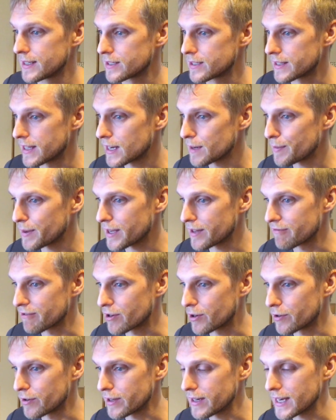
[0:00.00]
So that'll begin
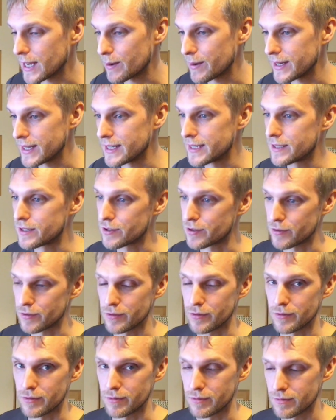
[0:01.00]
recording. Now we need
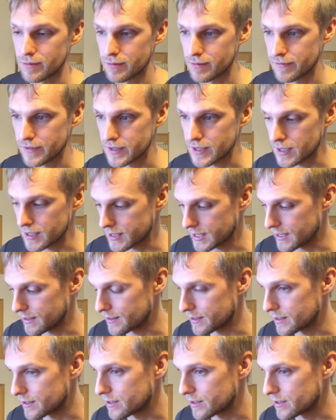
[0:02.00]
to facilitate the